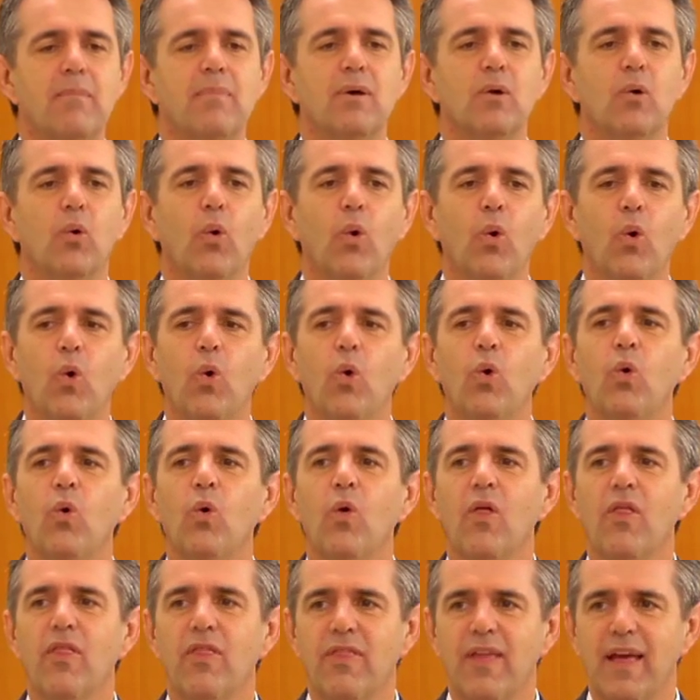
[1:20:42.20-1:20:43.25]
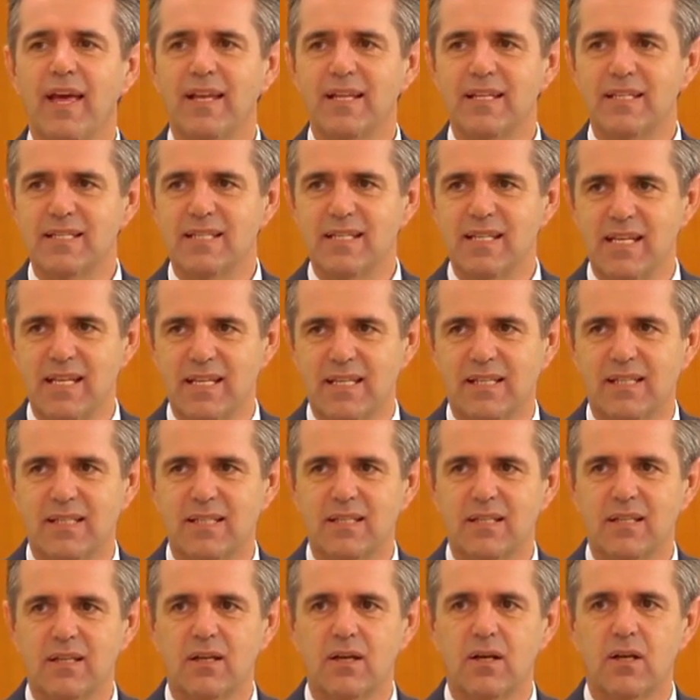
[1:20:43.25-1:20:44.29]
be all that is needed
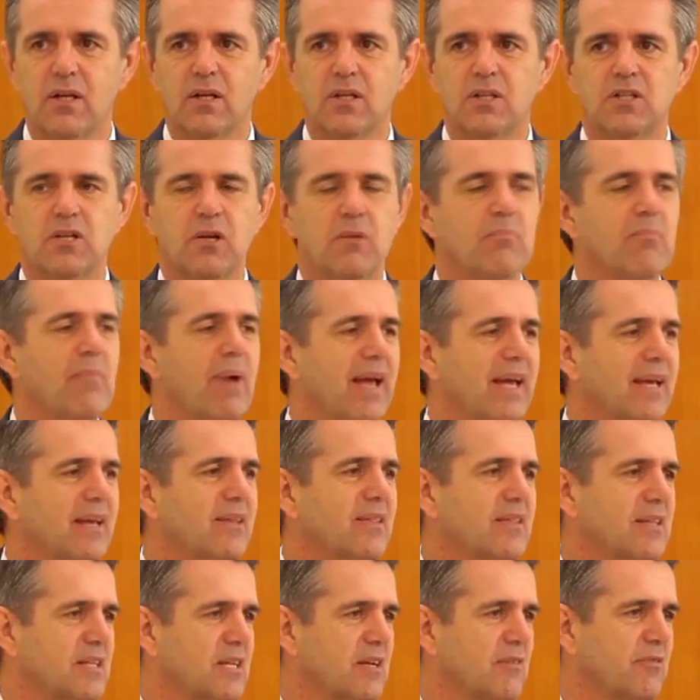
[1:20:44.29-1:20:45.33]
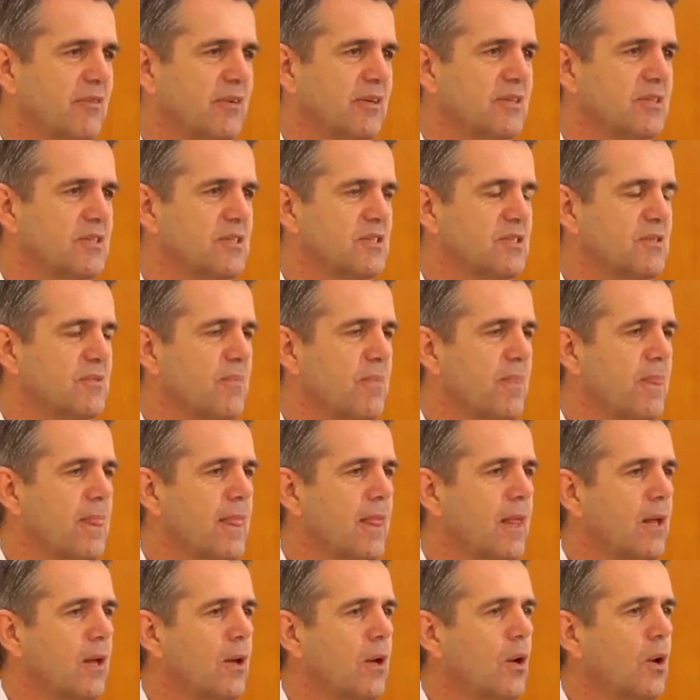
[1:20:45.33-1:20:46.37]
to make the difference.
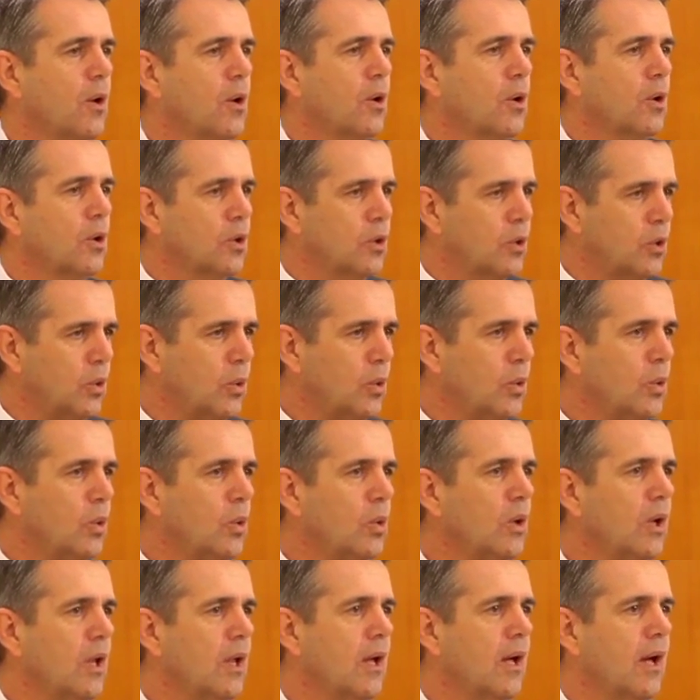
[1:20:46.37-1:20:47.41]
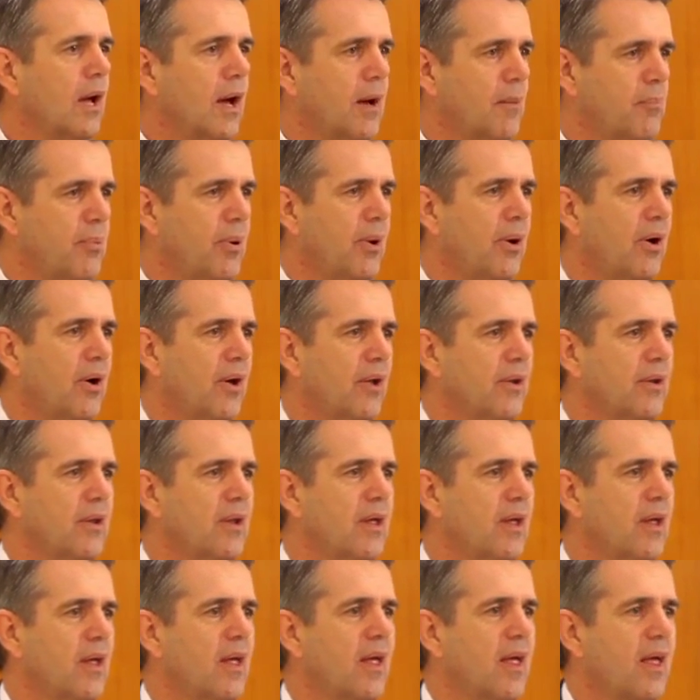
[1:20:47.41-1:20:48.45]
Call upon
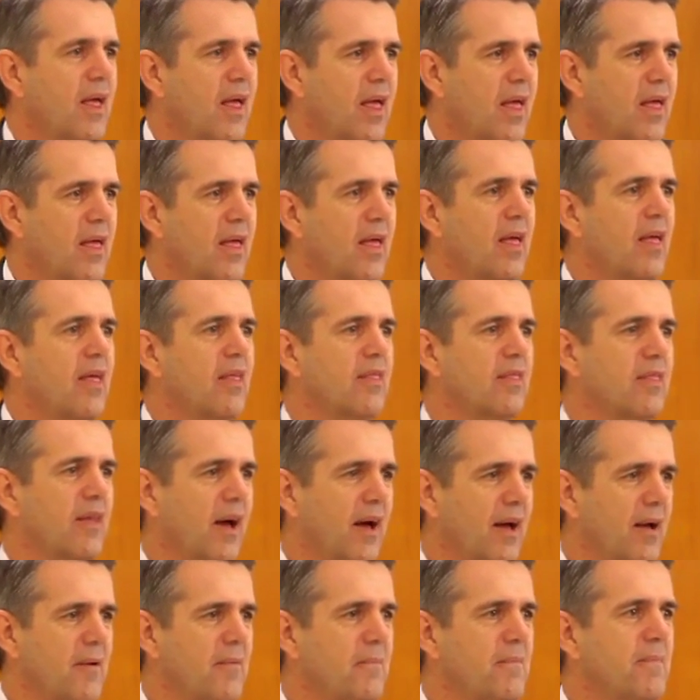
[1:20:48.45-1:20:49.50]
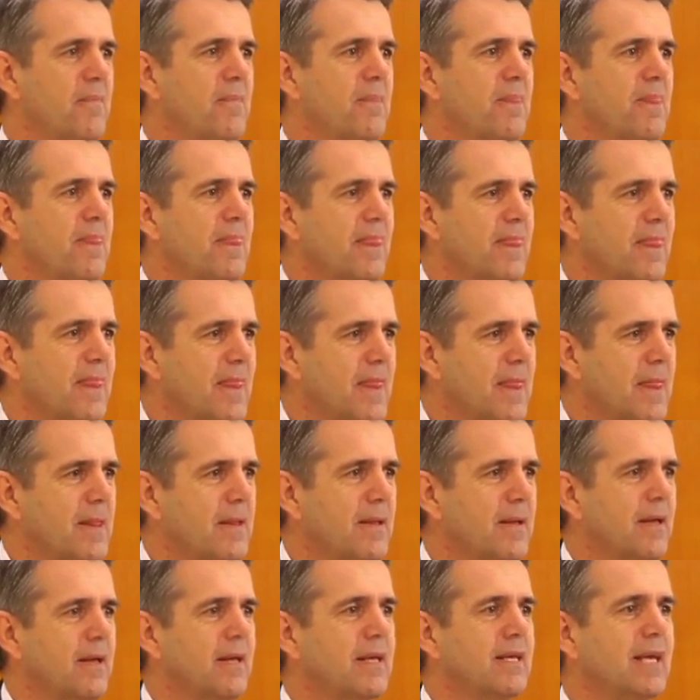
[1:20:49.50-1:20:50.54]
the
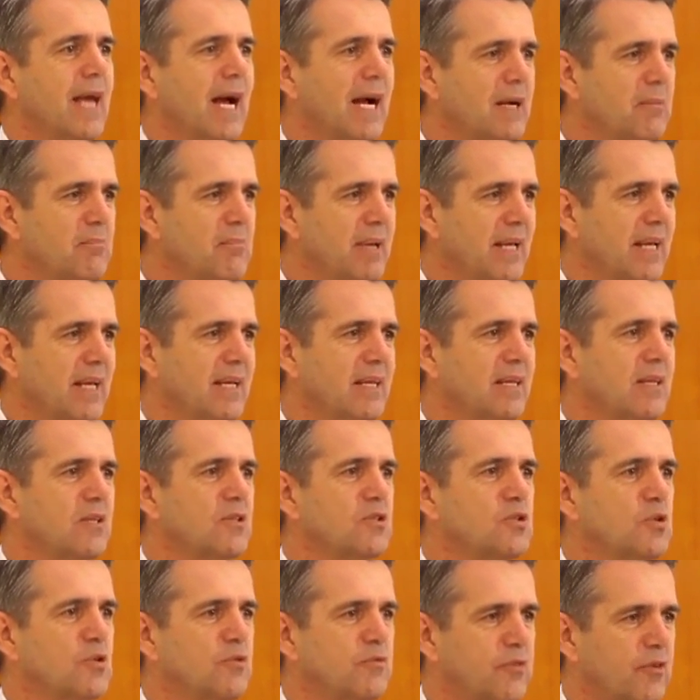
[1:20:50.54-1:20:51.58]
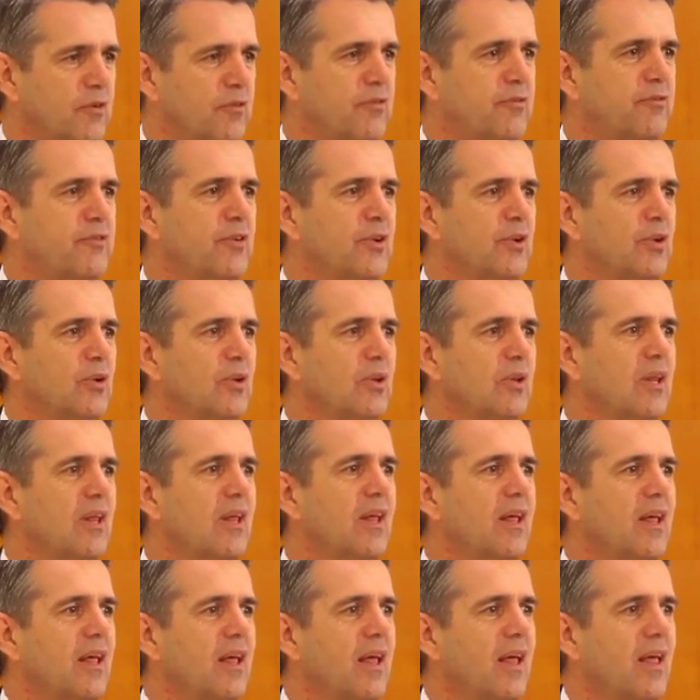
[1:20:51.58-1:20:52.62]
young men to fulfill
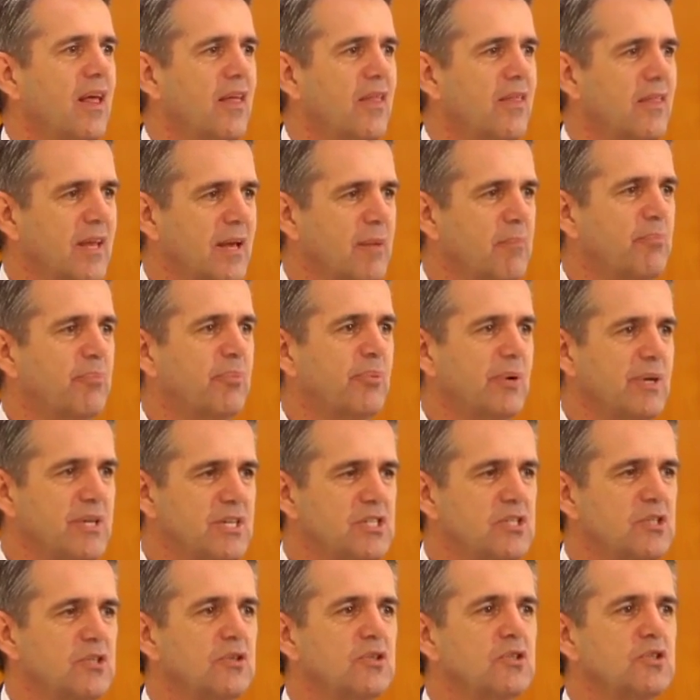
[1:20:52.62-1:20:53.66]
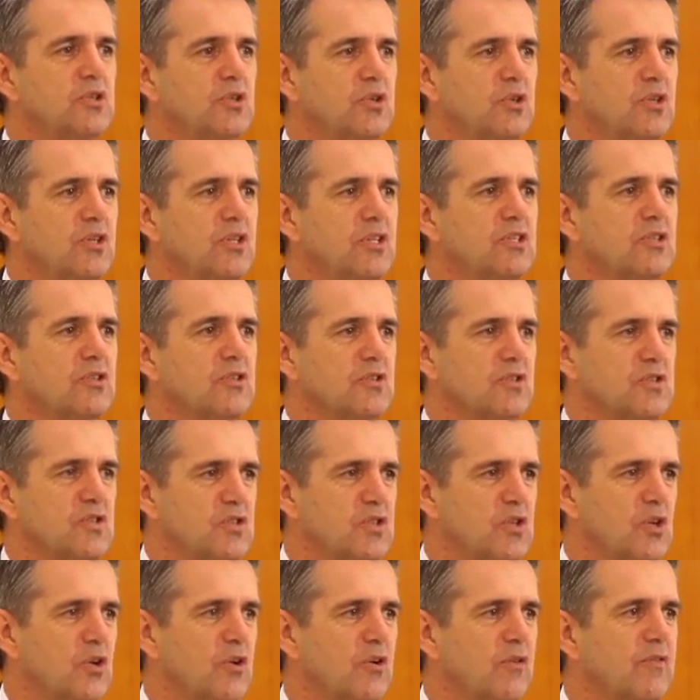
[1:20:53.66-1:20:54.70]
their priesthood duty to
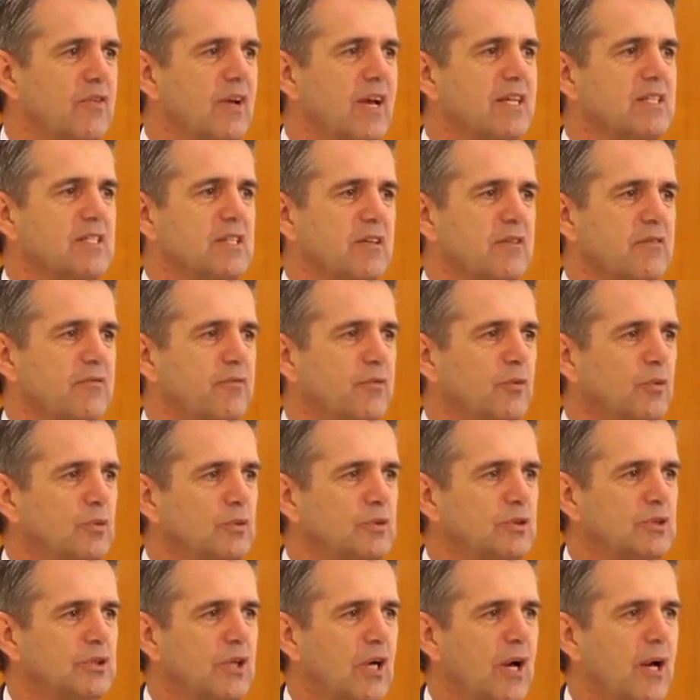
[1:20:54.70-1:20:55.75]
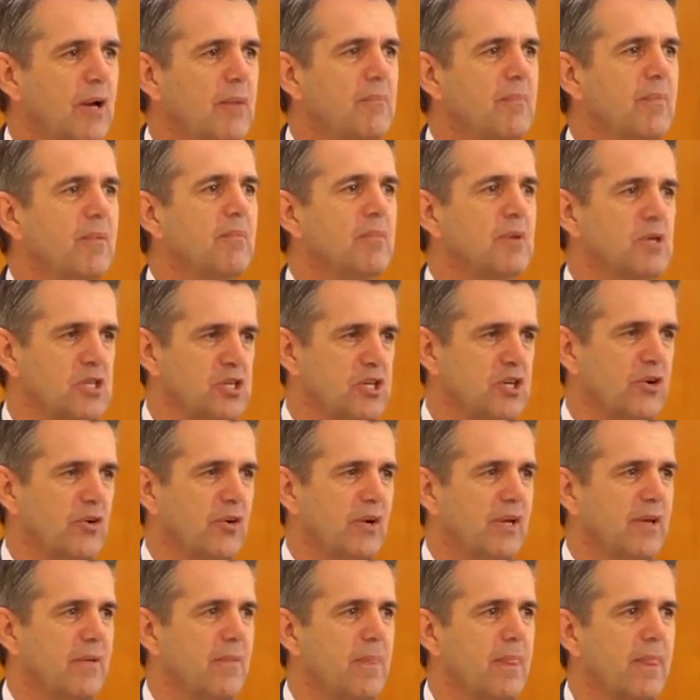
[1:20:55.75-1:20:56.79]
serve as a full-time
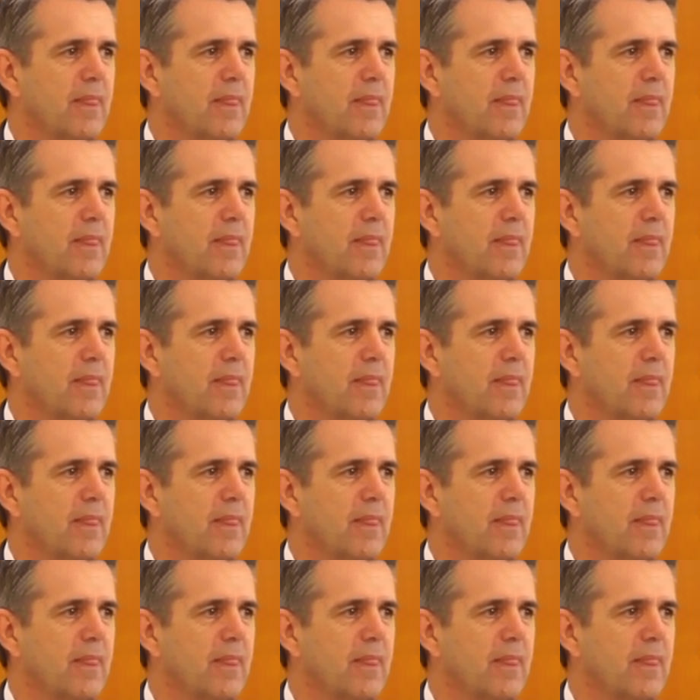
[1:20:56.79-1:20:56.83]
missionary,